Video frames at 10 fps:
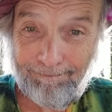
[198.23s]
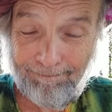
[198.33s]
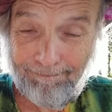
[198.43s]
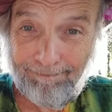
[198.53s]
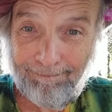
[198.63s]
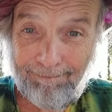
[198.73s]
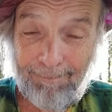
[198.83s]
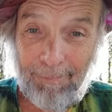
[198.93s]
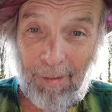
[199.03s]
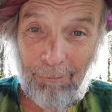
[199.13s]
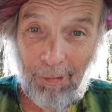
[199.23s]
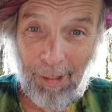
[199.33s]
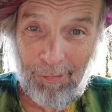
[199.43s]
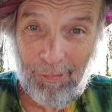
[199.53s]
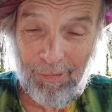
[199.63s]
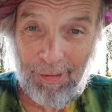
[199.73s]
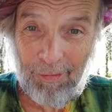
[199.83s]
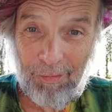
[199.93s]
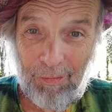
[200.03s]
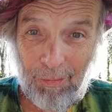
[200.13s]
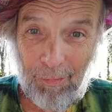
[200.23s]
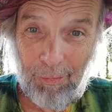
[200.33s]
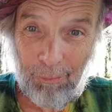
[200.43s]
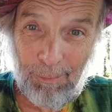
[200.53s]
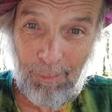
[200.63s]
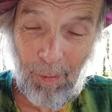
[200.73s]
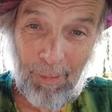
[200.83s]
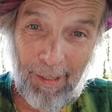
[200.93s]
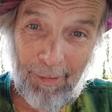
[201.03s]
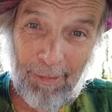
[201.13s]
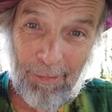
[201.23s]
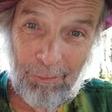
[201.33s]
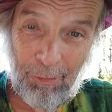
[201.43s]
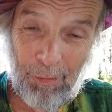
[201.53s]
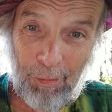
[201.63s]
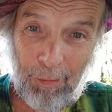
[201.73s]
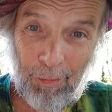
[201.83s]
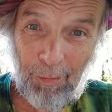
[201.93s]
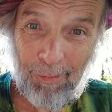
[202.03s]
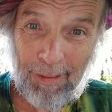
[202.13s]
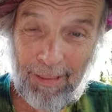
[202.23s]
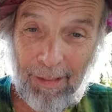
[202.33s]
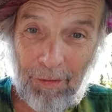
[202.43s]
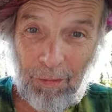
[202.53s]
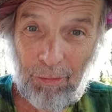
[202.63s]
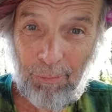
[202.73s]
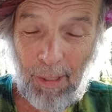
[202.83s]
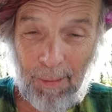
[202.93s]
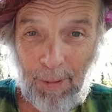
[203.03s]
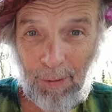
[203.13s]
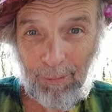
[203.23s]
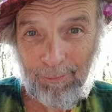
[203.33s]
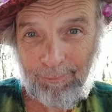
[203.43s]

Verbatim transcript: Mm -hmm. He wanders into the remote areas where you can only get to by boat.